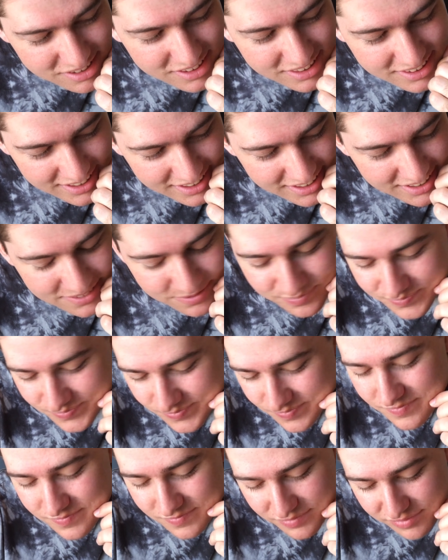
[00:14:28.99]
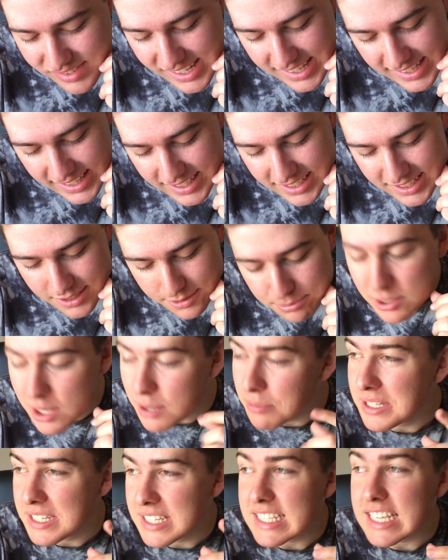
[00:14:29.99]
that it'd
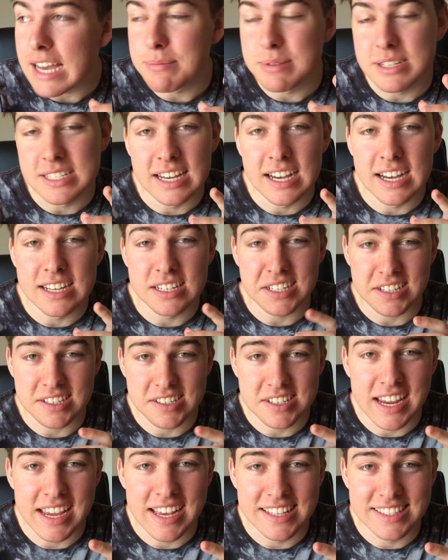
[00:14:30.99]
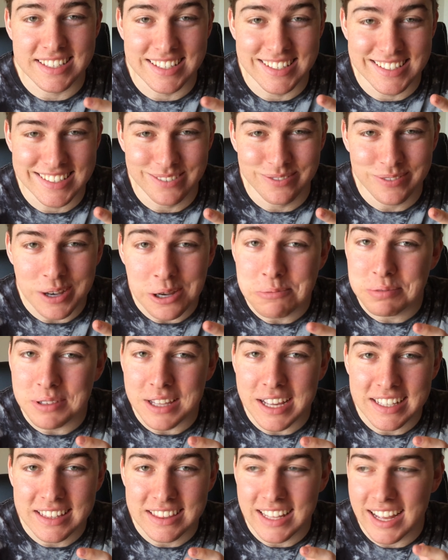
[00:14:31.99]
probably sabotage our chances if I
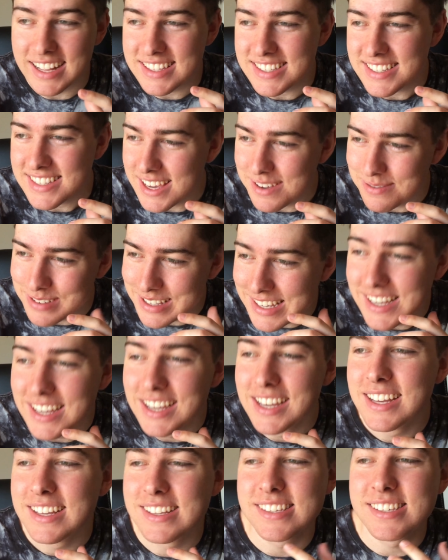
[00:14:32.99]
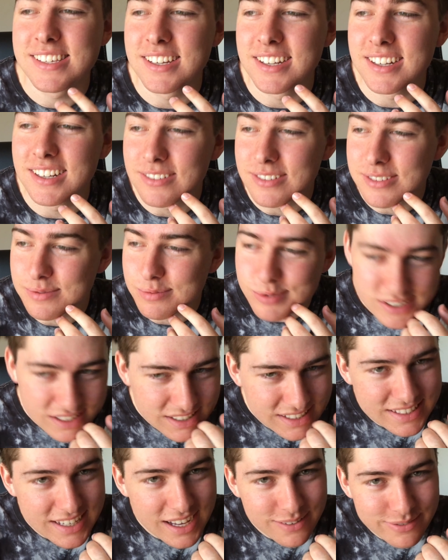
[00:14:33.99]
played in that semi. So it was
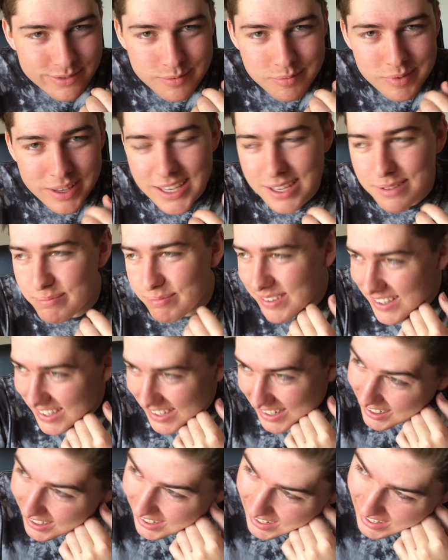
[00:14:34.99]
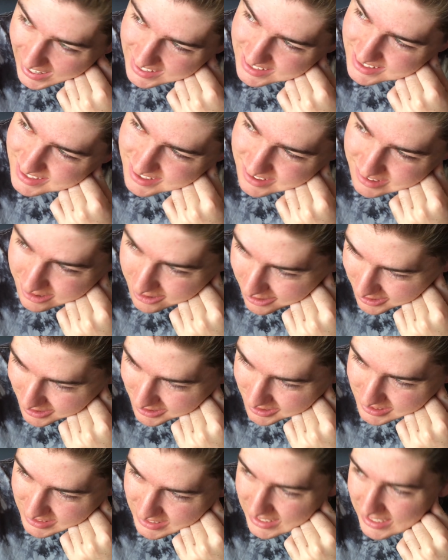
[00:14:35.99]
really tough for me, but I had
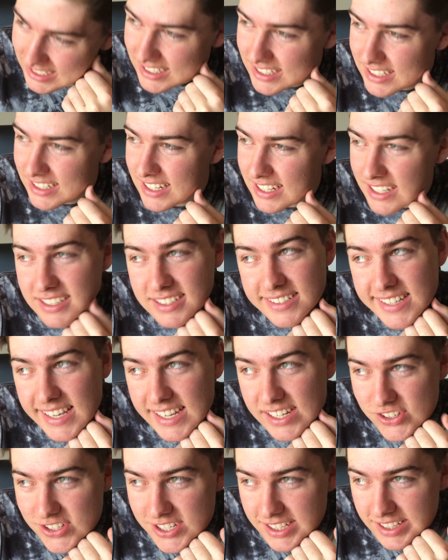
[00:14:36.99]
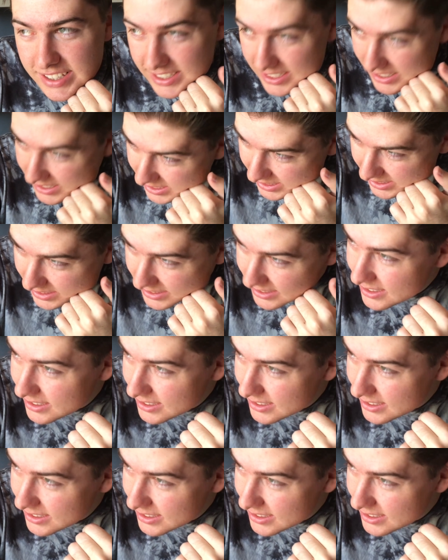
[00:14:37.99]
to essentially